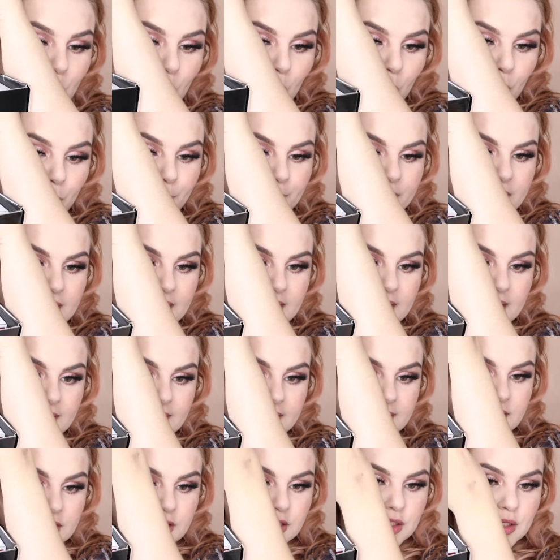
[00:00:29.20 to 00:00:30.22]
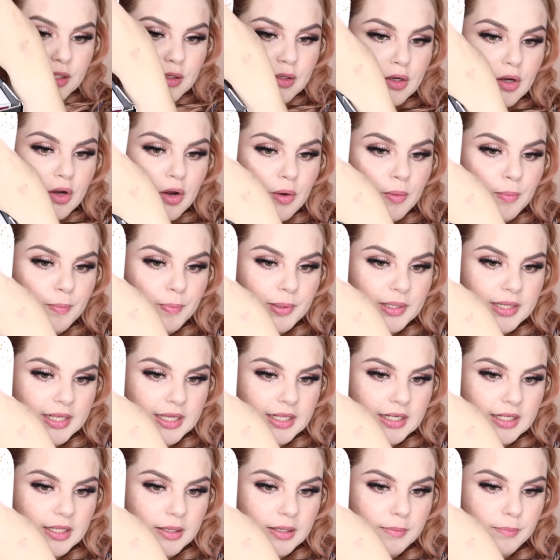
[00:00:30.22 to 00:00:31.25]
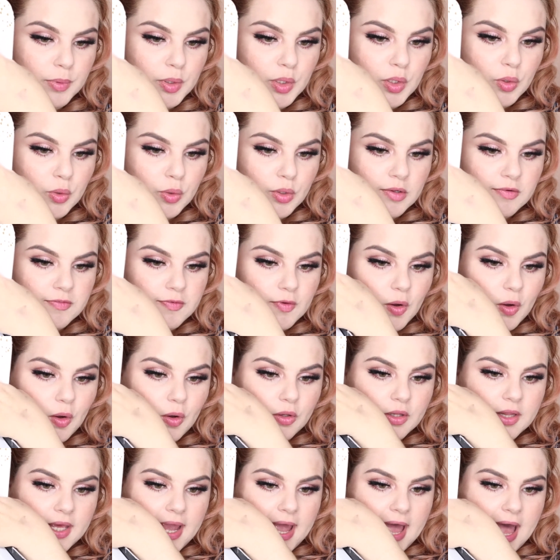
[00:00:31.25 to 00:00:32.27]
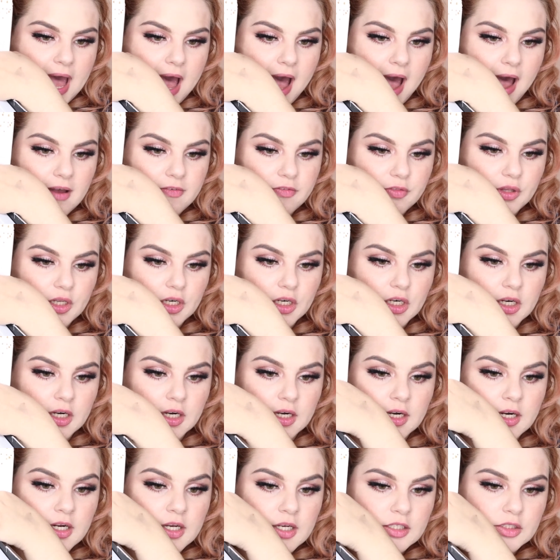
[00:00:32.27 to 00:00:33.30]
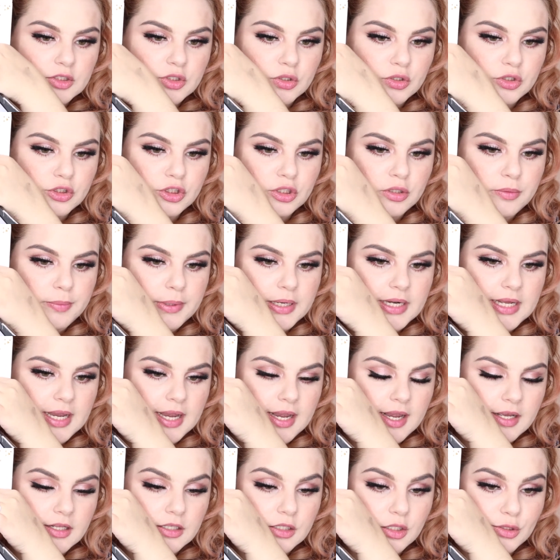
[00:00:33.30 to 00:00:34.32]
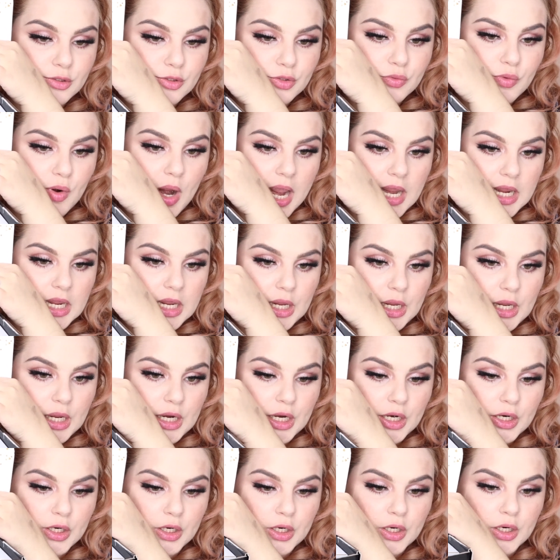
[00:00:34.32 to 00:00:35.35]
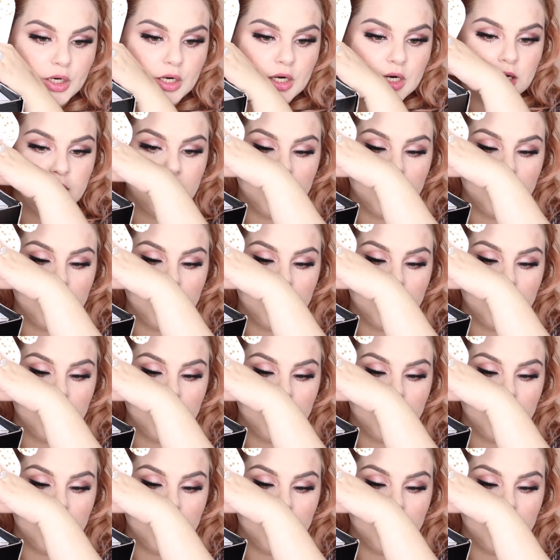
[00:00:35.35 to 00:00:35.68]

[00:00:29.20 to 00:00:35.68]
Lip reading: open it, it's completely beautiful. They have their social media handles right here,